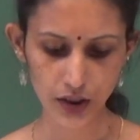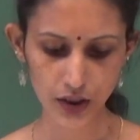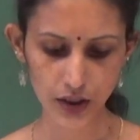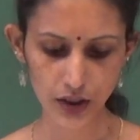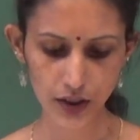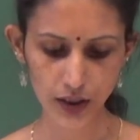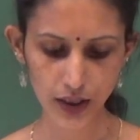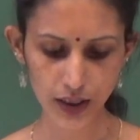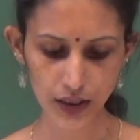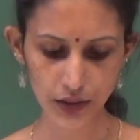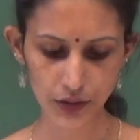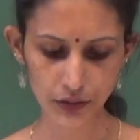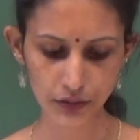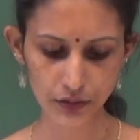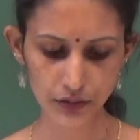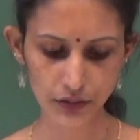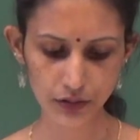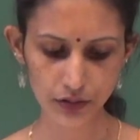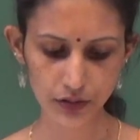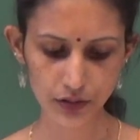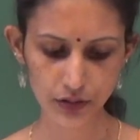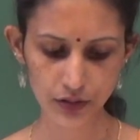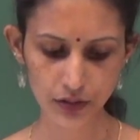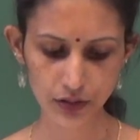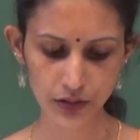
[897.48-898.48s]

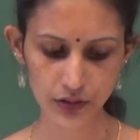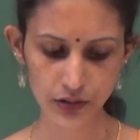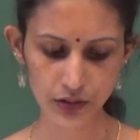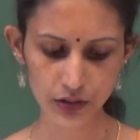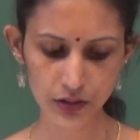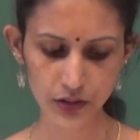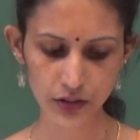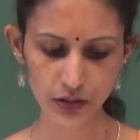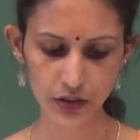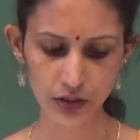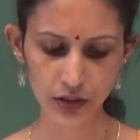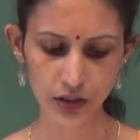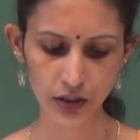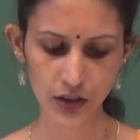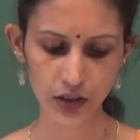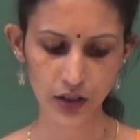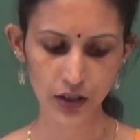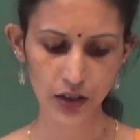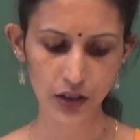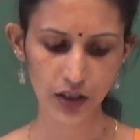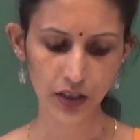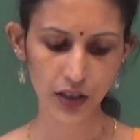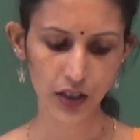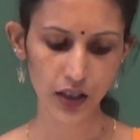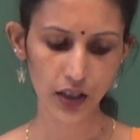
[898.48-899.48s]
Now,
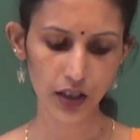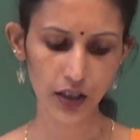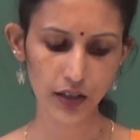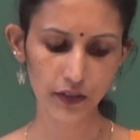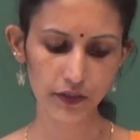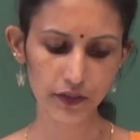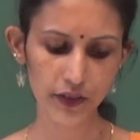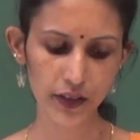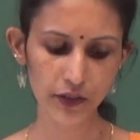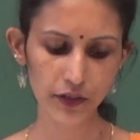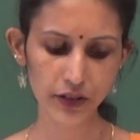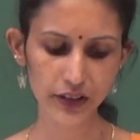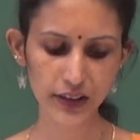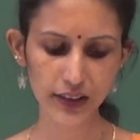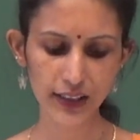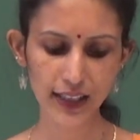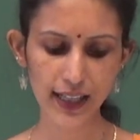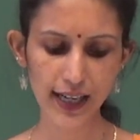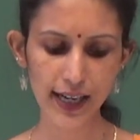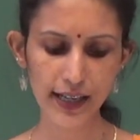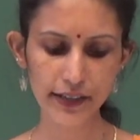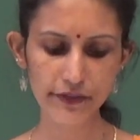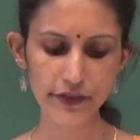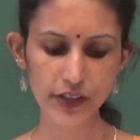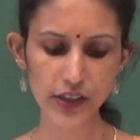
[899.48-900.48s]
there was an
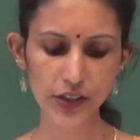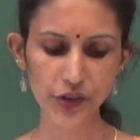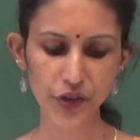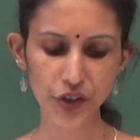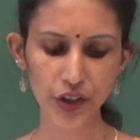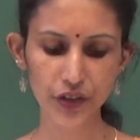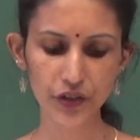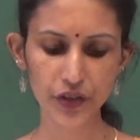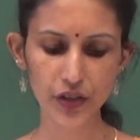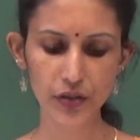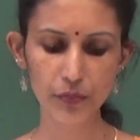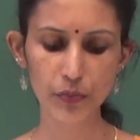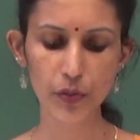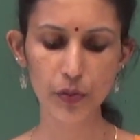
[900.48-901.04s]
annual general